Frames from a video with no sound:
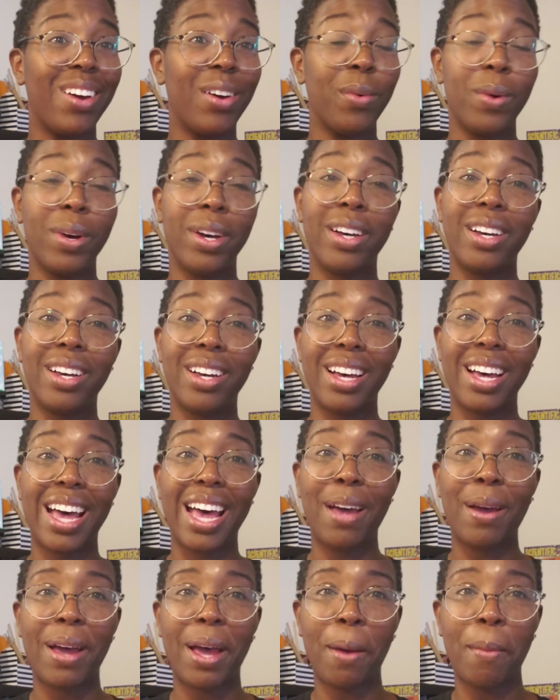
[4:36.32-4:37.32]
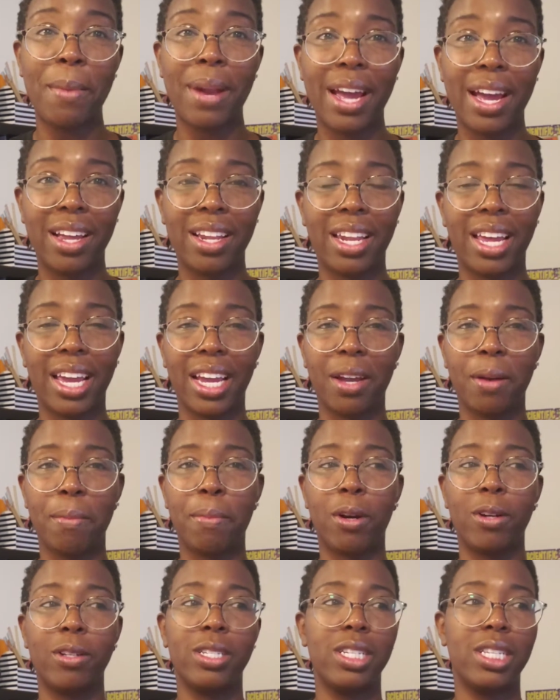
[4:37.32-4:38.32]
I'm not a
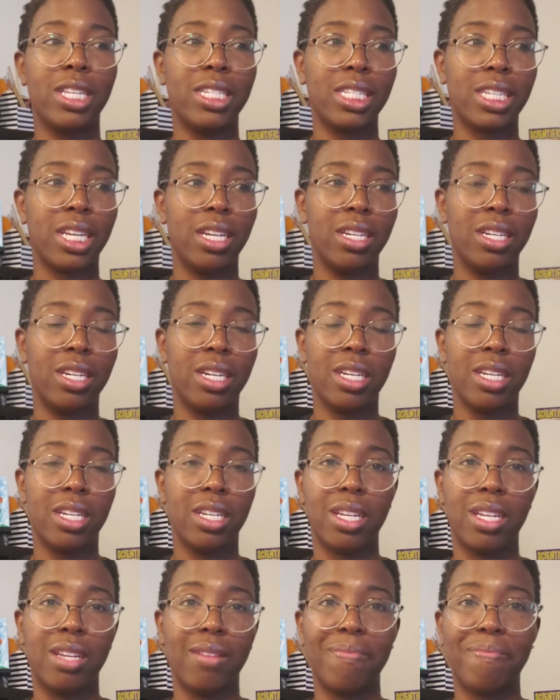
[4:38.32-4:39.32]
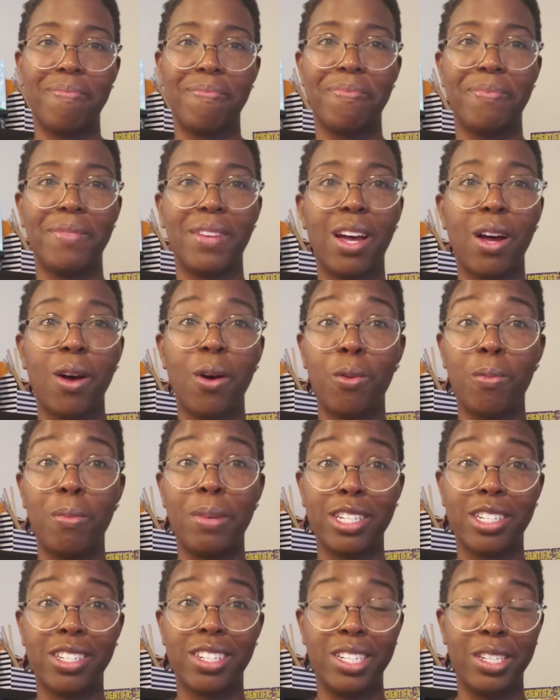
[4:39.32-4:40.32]
person that's going to cook a whole
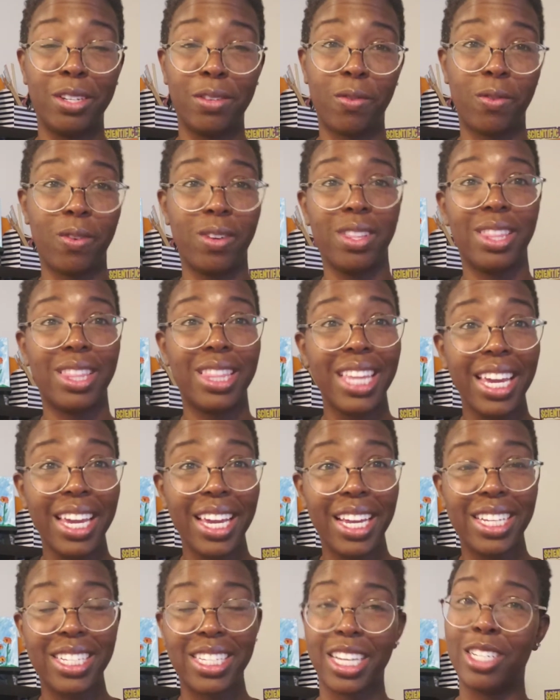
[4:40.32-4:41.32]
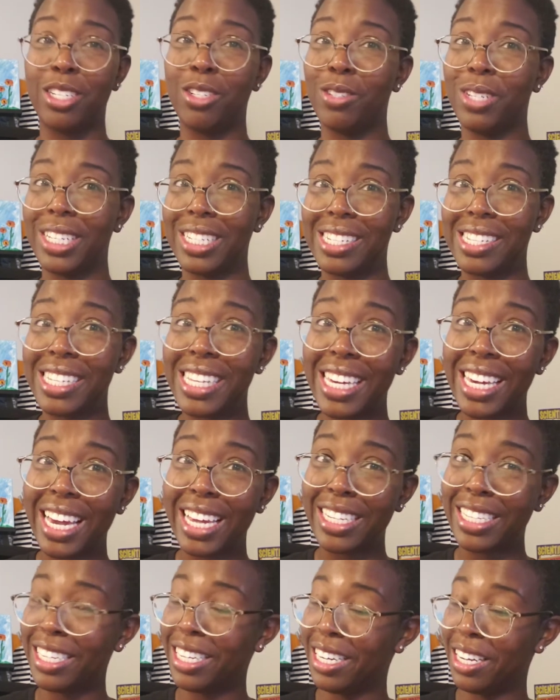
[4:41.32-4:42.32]
bunch of different things. As you can see, I
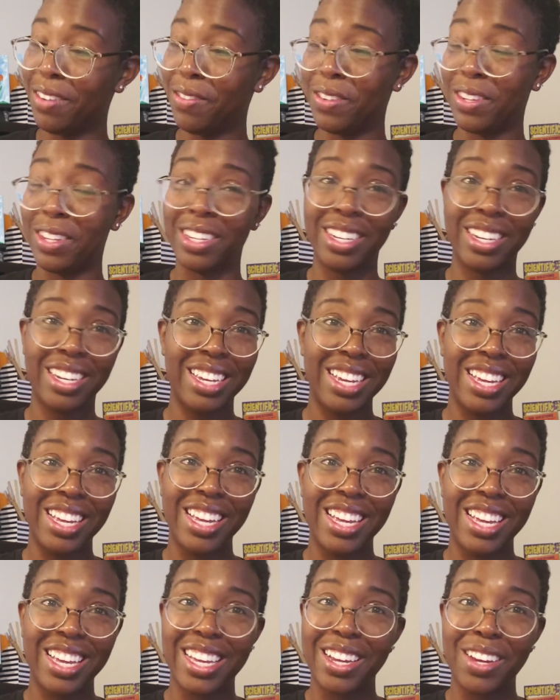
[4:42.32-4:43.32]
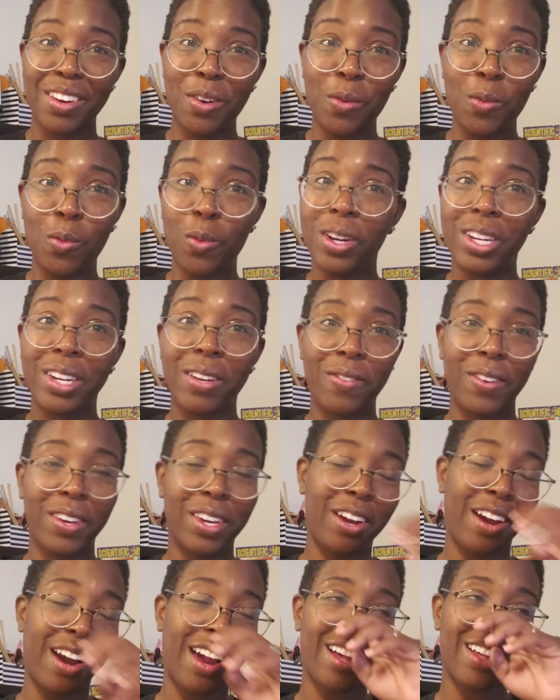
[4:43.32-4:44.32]
didn't even want to
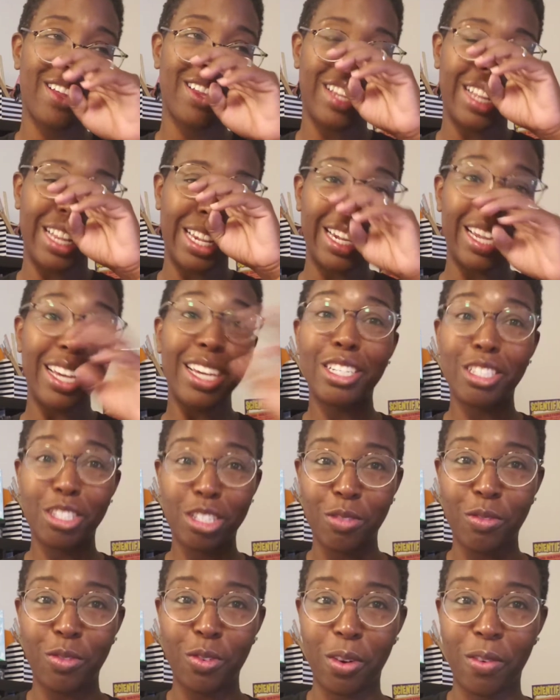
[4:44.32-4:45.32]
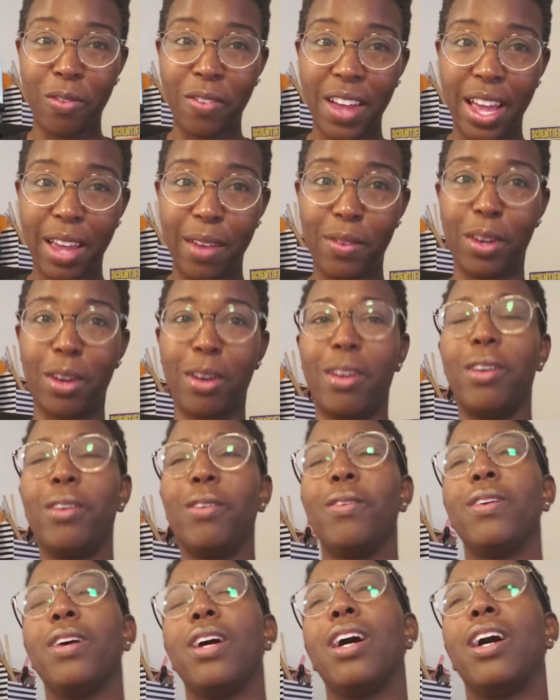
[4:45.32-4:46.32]
figure out lunch for a
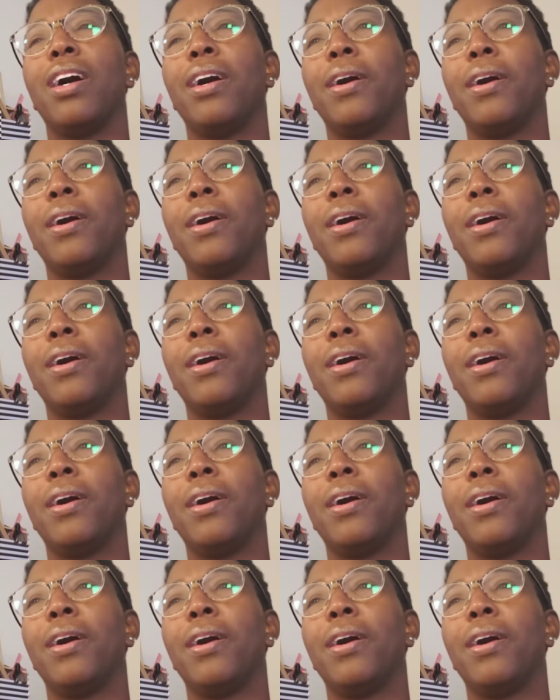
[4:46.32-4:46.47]
5-year-old.